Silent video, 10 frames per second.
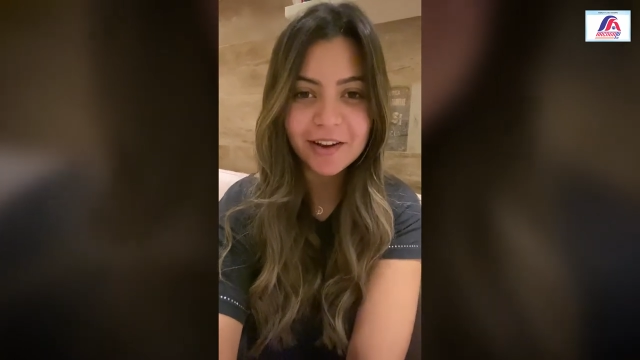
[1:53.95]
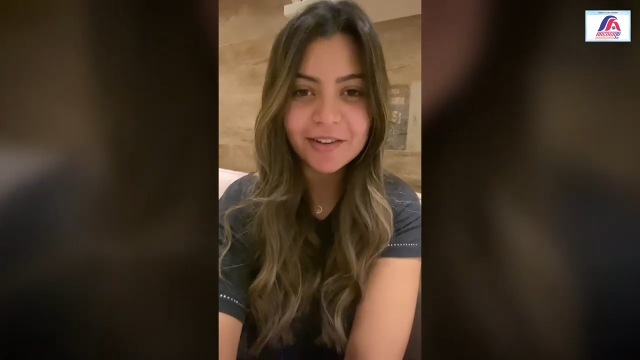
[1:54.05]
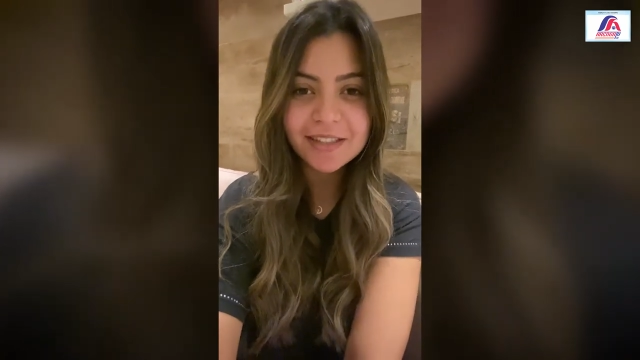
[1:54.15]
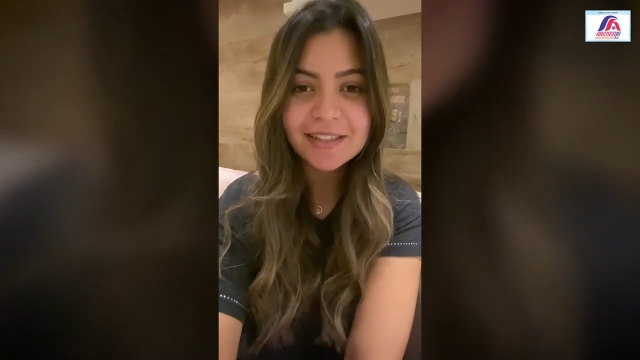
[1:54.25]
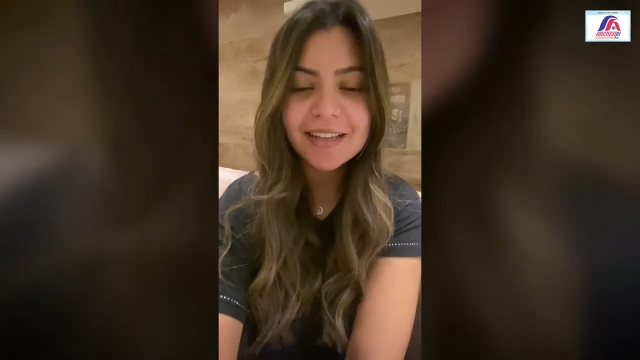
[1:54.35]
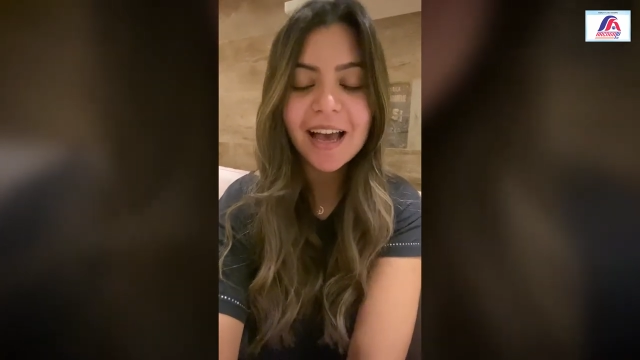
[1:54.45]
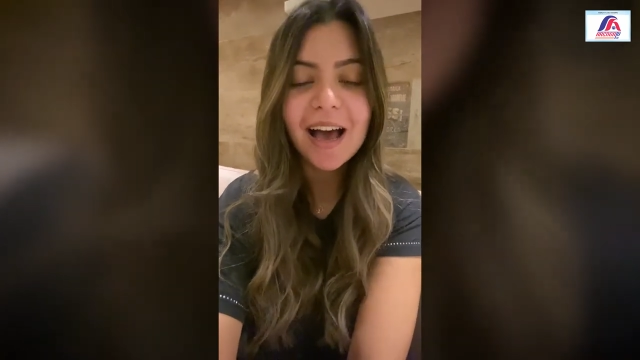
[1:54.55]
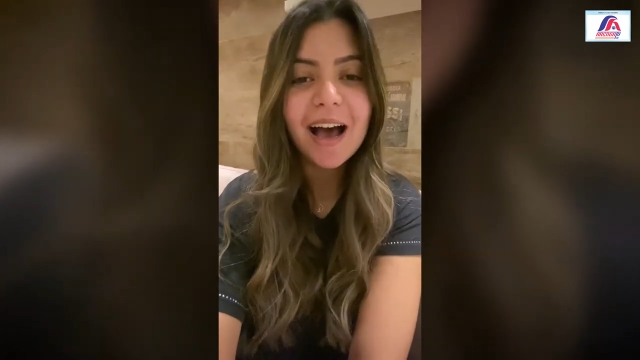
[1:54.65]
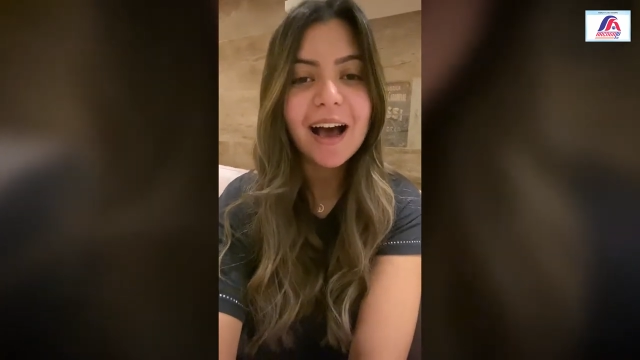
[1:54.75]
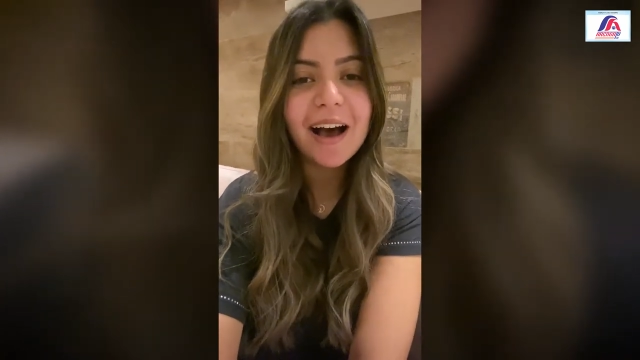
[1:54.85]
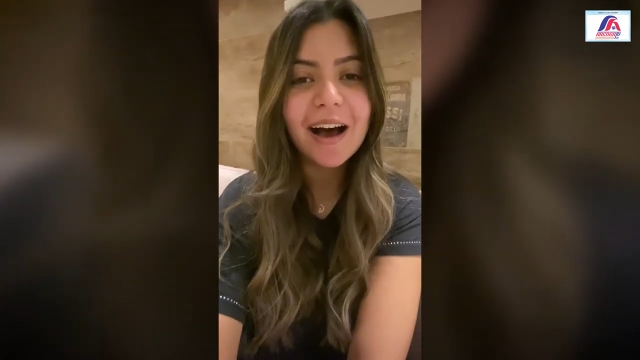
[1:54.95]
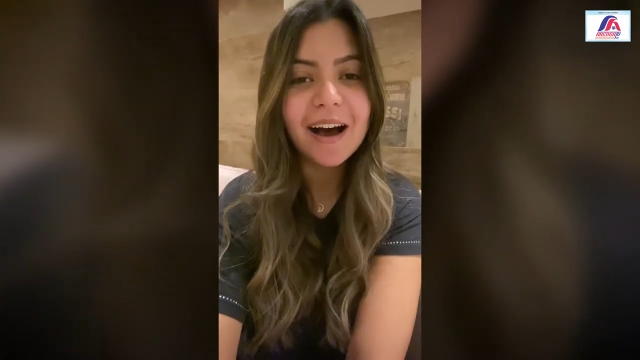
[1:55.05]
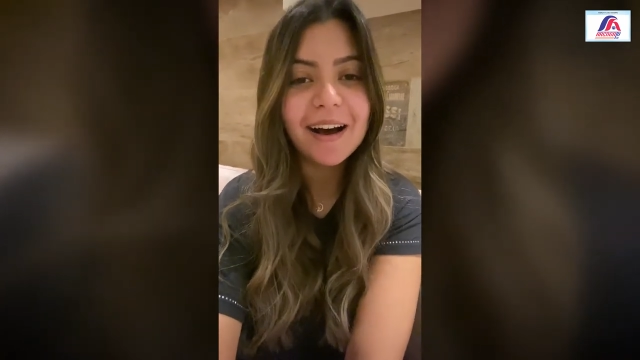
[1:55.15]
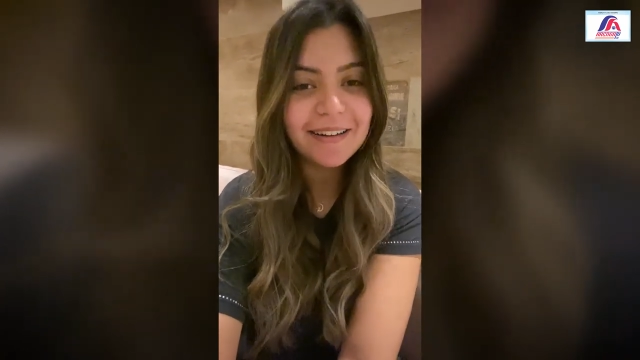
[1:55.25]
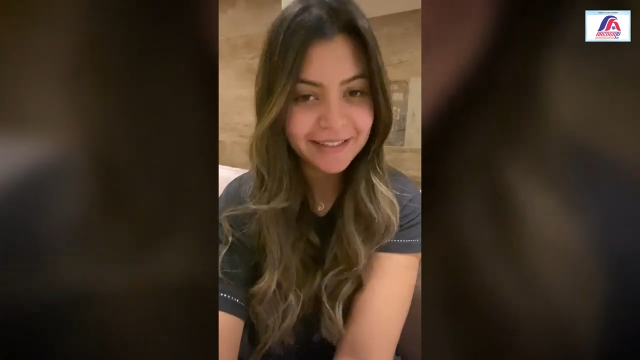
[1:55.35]
but I still having
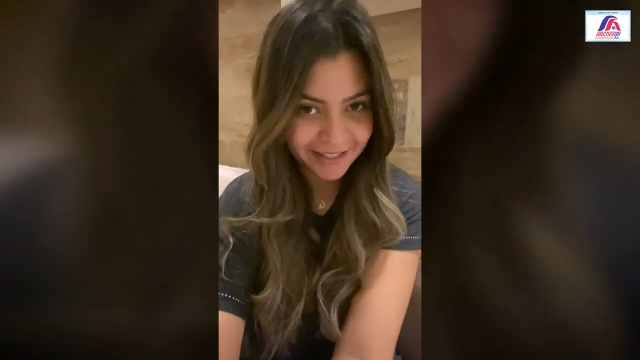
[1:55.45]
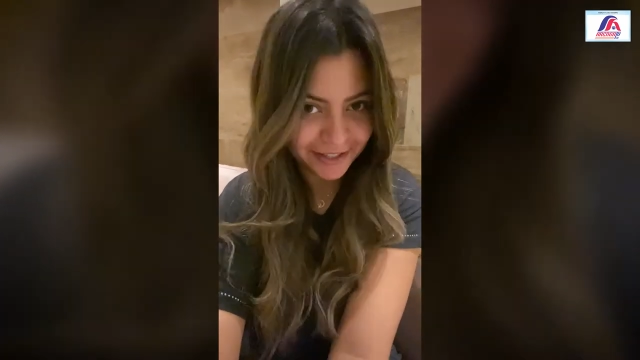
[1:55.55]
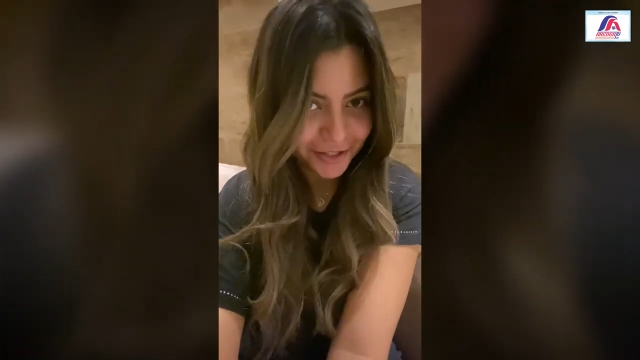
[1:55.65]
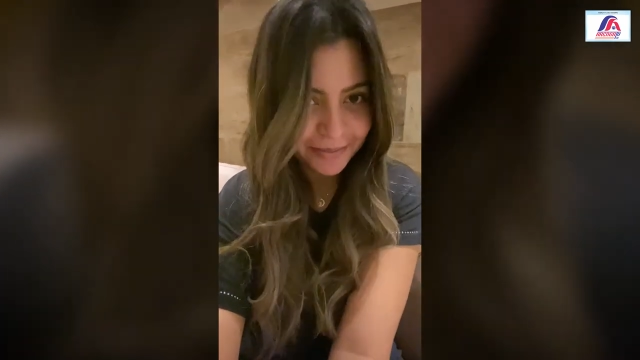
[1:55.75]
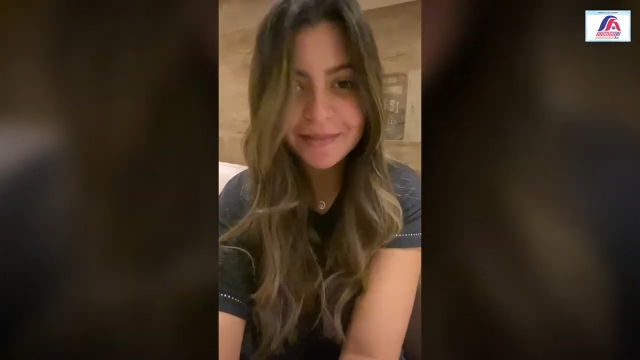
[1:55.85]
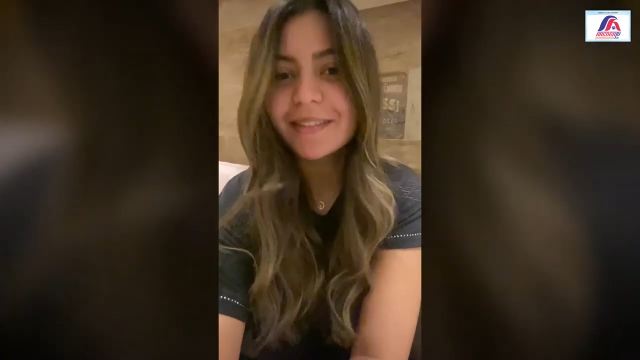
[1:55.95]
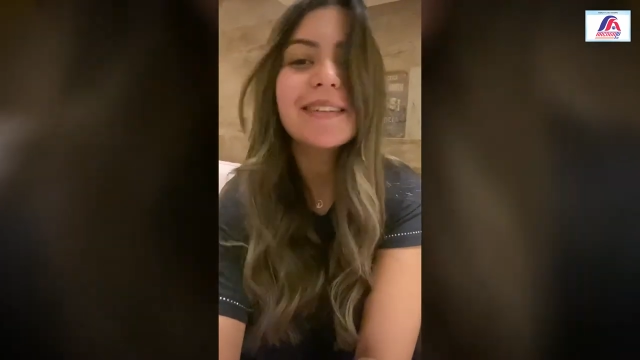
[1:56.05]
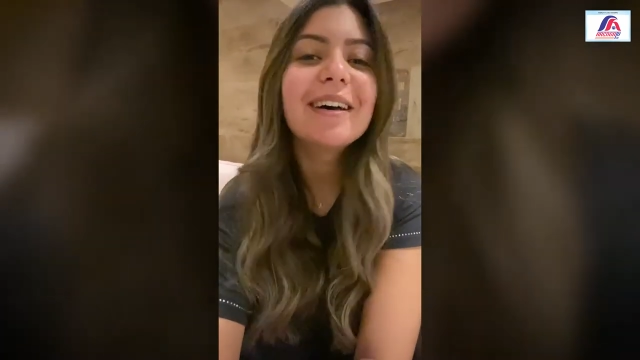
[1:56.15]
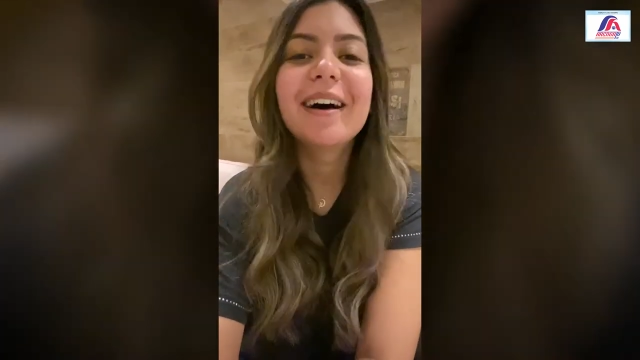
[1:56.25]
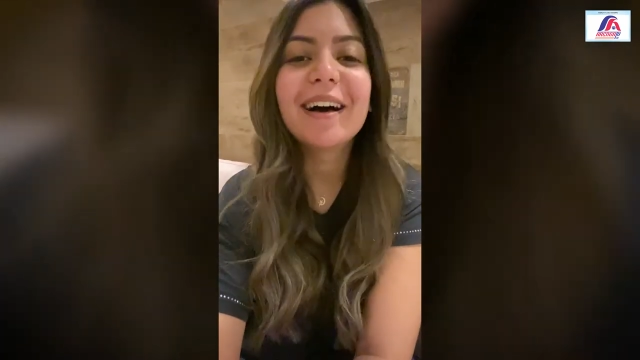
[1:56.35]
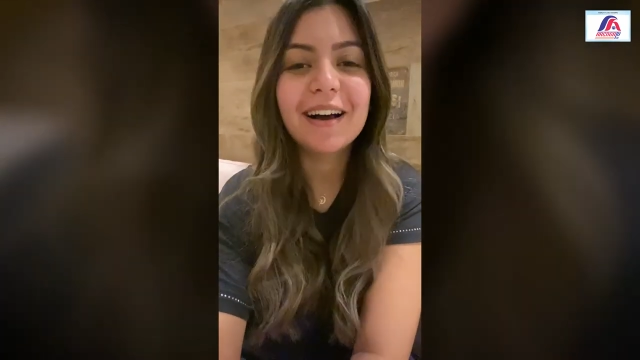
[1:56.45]
hope that 2020 will